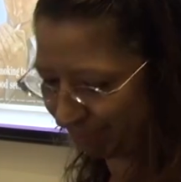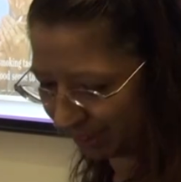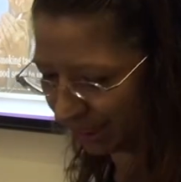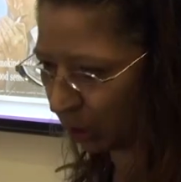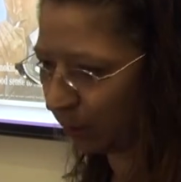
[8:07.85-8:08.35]

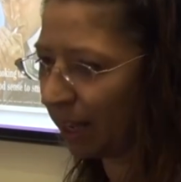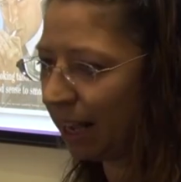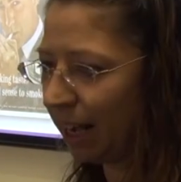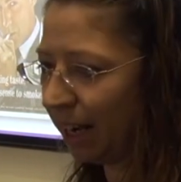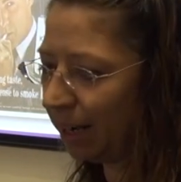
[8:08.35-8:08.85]
So
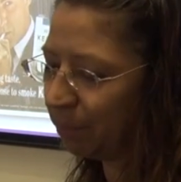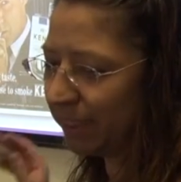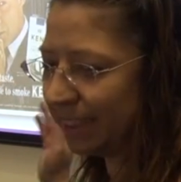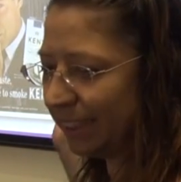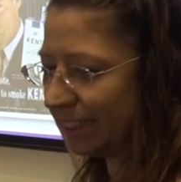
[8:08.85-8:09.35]

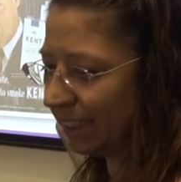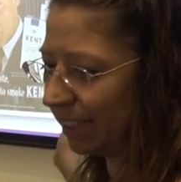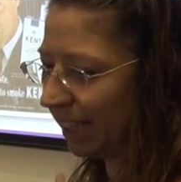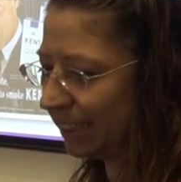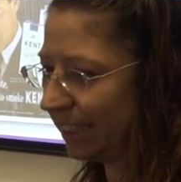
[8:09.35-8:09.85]
this is a
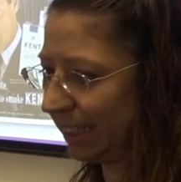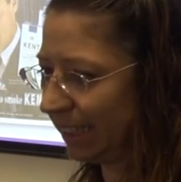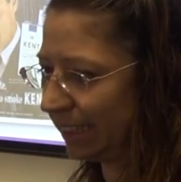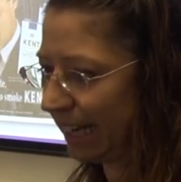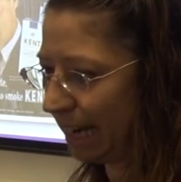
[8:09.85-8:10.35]
classic
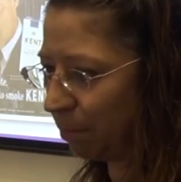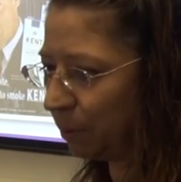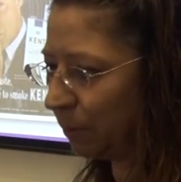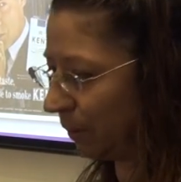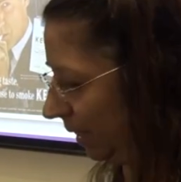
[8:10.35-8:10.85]

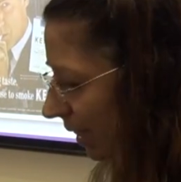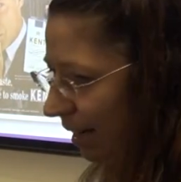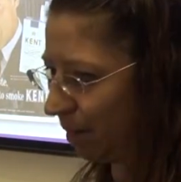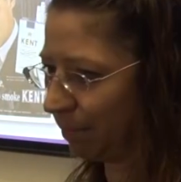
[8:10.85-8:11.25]
example, the